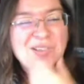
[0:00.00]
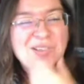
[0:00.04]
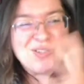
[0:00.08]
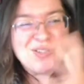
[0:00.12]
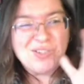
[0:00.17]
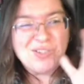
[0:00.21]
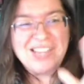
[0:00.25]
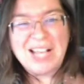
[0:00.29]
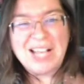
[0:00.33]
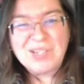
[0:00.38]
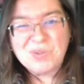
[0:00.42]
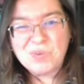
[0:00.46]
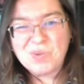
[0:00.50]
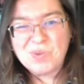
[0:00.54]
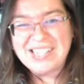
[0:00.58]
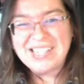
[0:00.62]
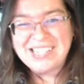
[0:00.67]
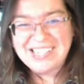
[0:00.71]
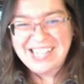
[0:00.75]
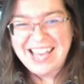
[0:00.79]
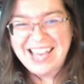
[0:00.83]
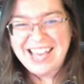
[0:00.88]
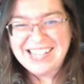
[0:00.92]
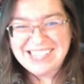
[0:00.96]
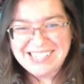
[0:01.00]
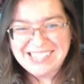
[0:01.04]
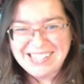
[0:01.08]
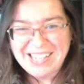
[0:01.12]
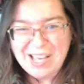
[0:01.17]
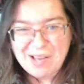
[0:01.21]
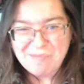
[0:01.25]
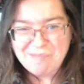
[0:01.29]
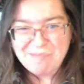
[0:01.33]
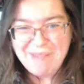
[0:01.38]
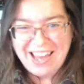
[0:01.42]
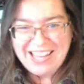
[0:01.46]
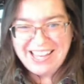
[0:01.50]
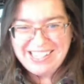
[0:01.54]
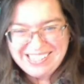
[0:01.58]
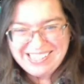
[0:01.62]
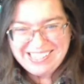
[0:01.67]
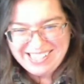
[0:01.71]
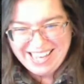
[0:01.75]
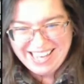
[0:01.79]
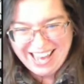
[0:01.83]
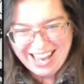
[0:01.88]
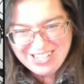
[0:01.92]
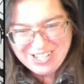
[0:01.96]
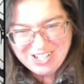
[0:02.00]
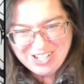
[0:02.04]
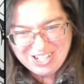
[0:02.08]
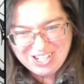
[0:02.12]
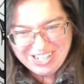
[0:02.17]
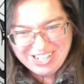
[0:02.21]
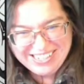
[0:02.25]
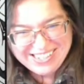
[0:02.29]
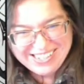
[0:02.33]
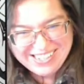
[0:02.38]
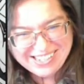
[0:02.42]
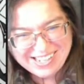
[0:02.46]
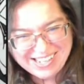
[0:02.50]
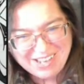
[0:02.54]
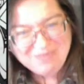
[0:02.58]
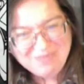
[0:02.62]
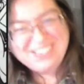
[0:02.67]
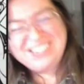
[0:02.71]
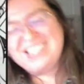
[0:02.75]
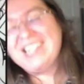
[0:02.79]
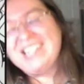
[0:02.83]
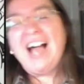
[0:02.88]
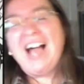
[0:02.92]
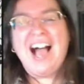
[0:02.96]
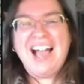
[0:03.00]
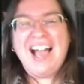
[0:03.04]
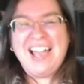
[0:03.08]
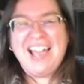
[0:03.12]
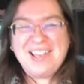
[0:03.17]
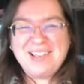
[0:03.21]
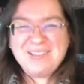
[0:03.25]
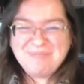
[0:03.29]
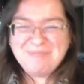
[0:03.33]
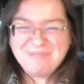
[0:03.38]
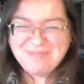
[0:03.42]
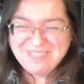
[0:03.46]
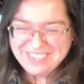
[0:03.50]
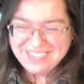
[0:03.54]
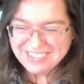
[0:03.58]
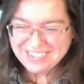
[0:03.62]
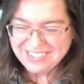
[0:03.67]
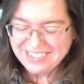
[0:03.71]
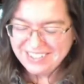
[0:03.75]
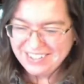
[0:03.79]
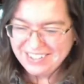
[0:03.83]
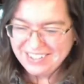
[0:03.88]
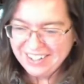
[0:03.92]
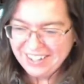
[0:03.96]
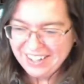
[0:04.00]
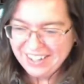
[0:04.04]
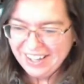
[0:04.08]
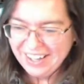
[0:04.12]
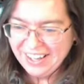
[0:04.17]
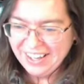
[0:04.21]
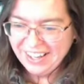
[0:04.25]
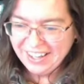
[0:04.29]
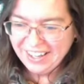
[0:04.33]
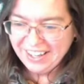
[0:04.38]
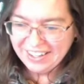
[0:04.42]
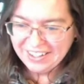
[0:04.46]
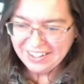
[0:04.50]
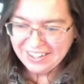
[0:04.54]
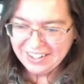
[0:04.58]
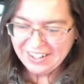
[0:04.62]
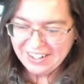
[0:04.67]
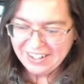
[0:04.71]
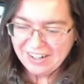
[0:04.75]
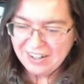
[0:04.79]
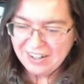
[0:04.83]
what it takes to get my attention sometimes. You know?